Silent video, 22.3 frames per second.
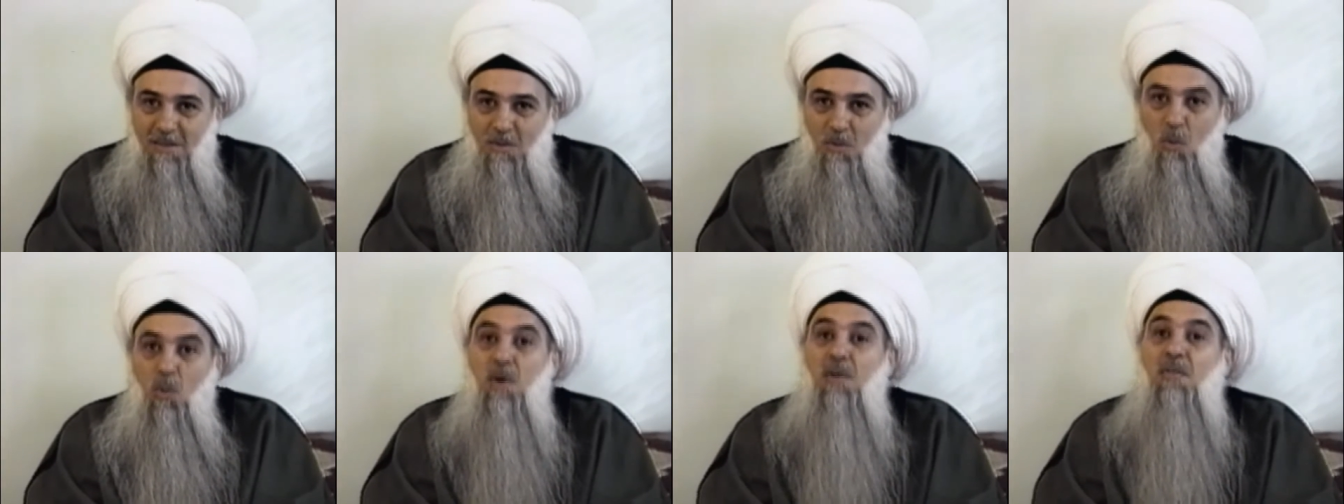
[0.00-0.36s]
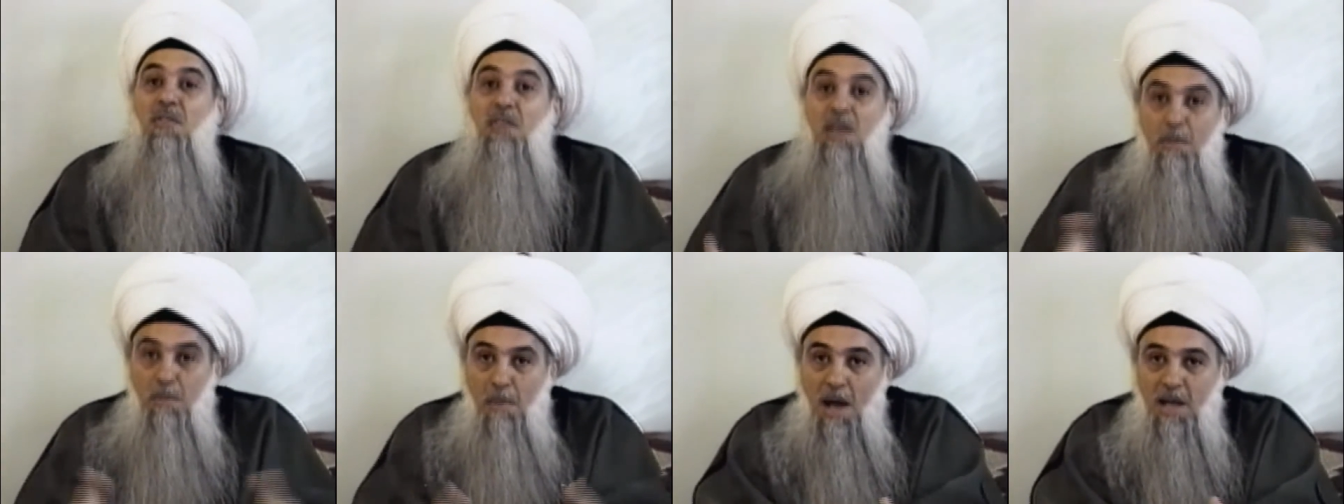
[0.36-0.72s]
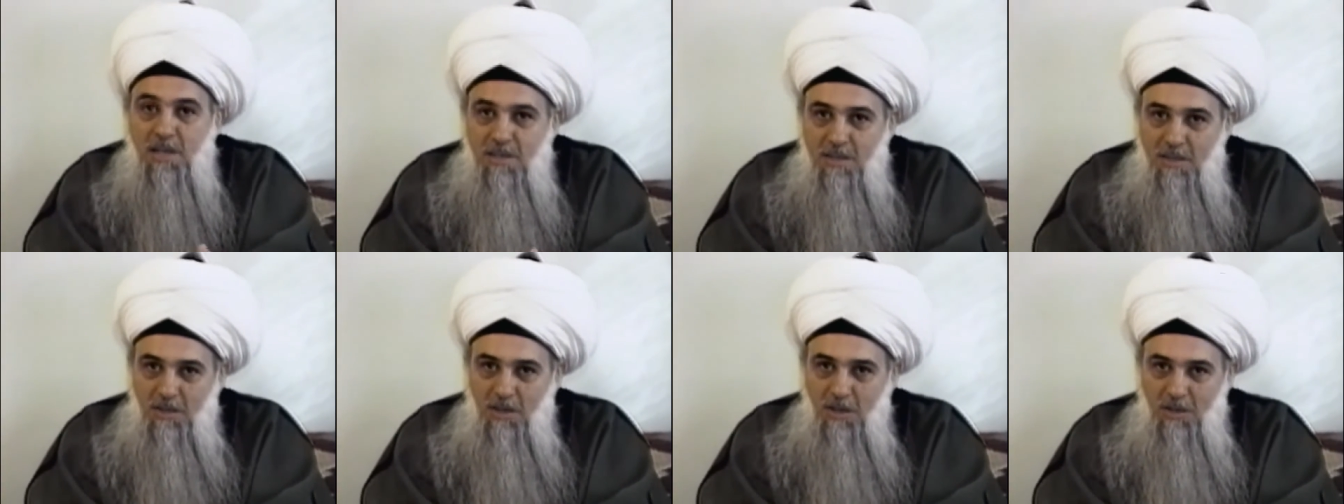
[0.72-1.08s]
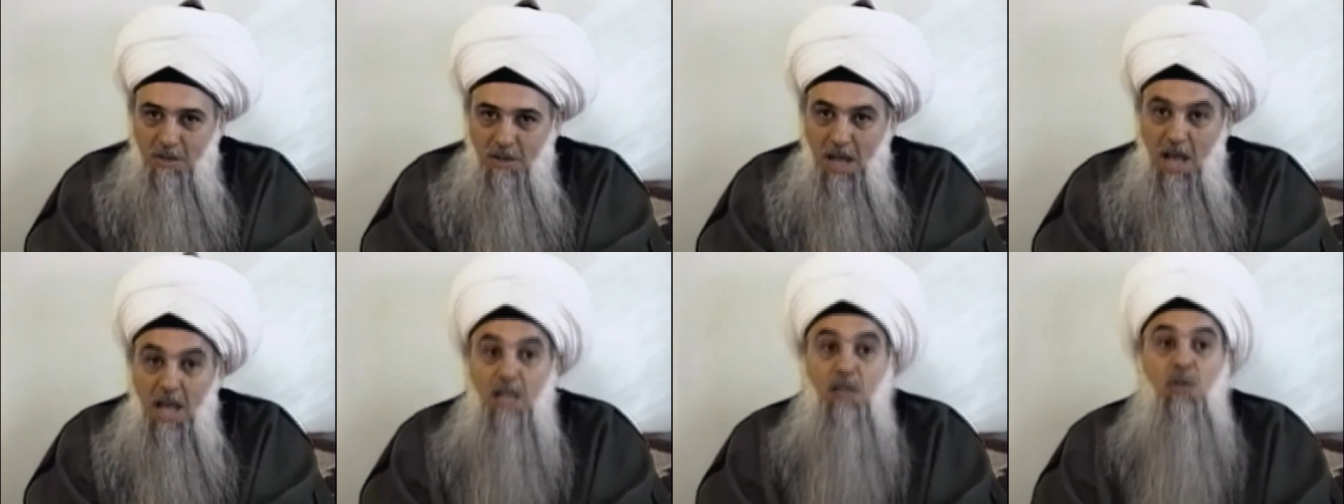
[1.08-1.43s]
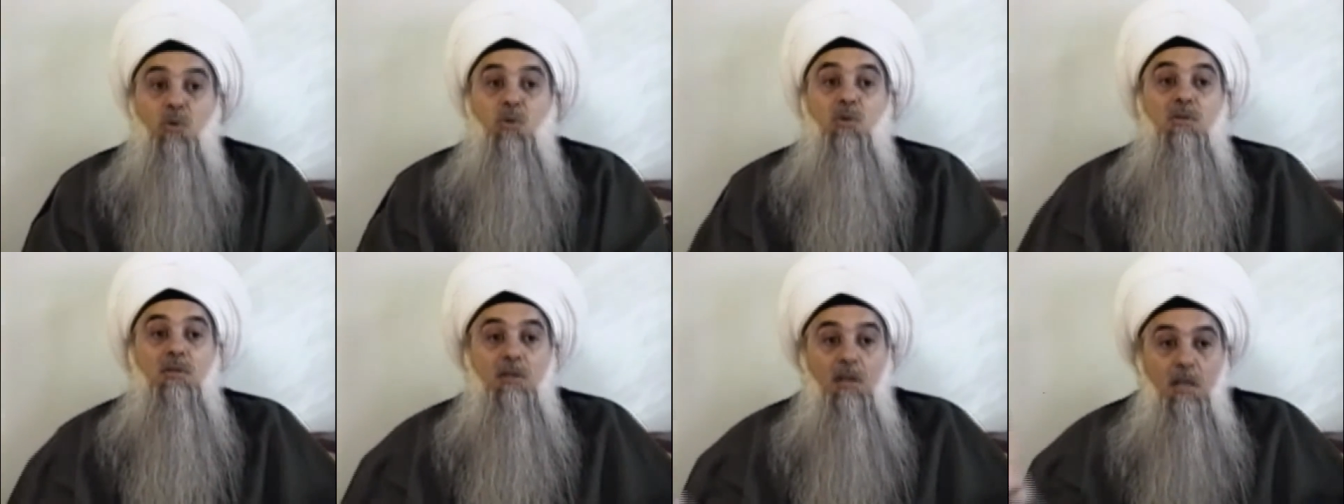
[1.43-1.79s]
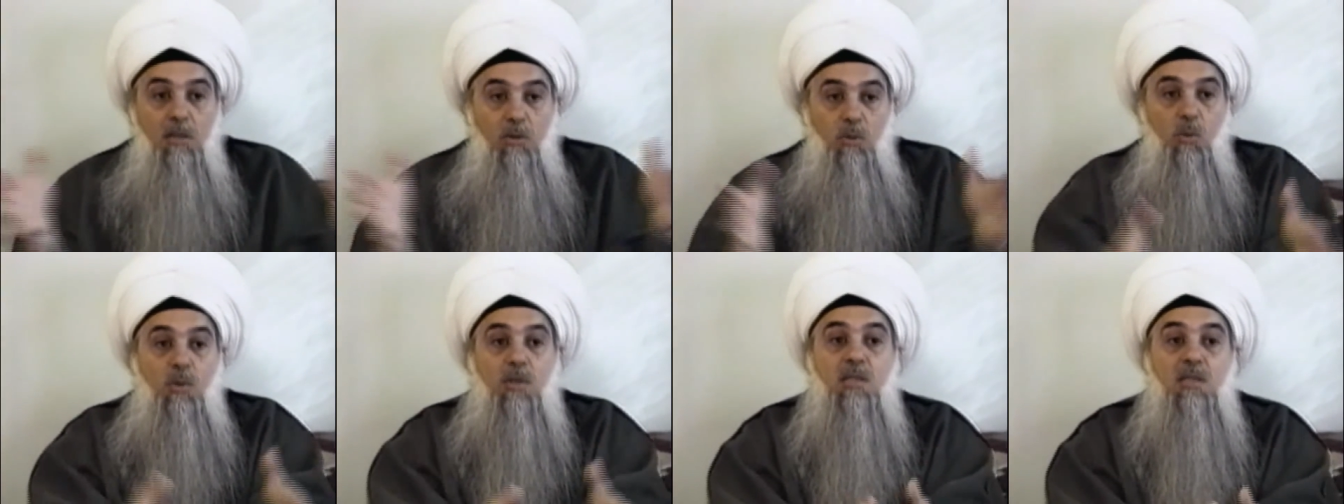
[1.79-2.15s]
with the master and you
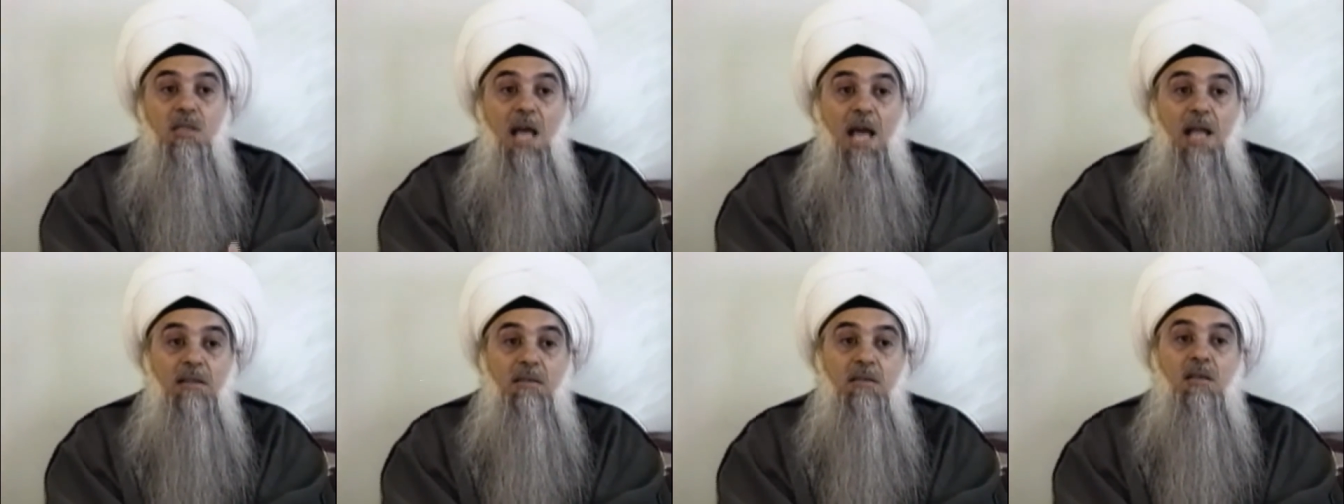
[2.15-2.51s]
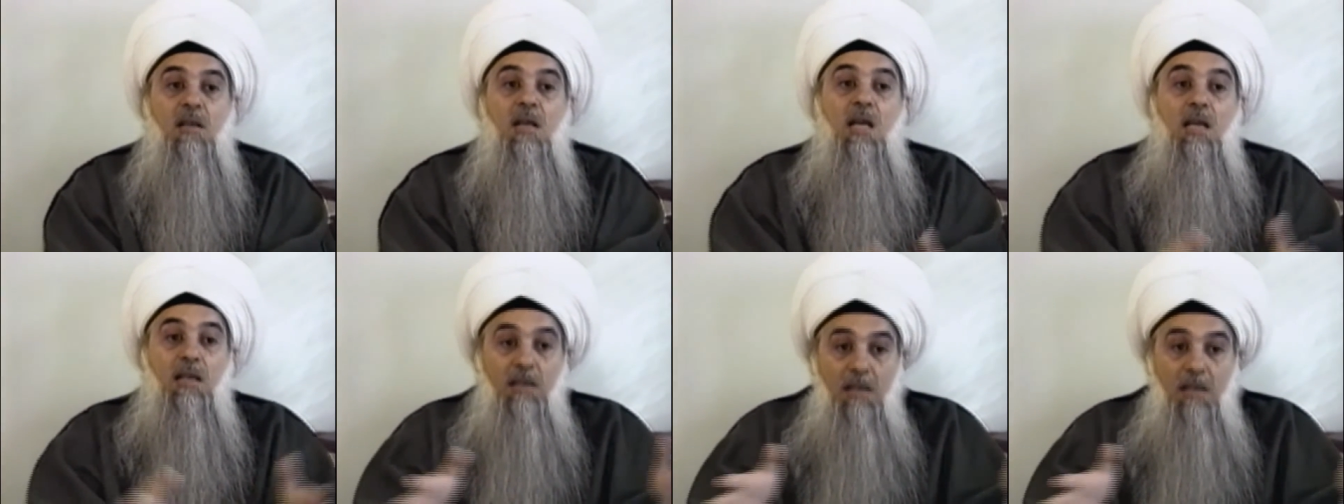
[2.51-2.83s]
sit with that